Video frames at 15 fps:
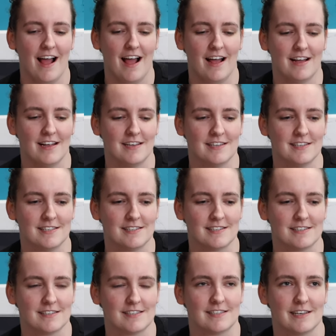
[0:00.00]
and
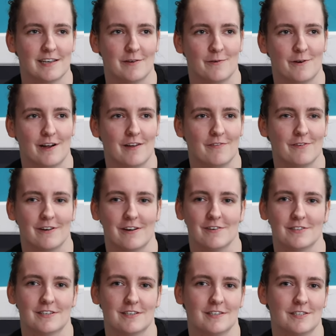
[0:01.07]
see what everyone
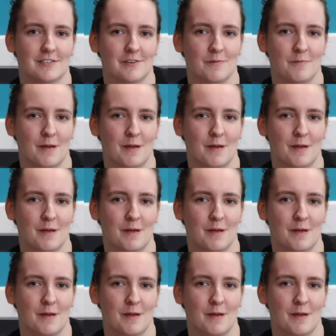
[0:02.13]
else can do,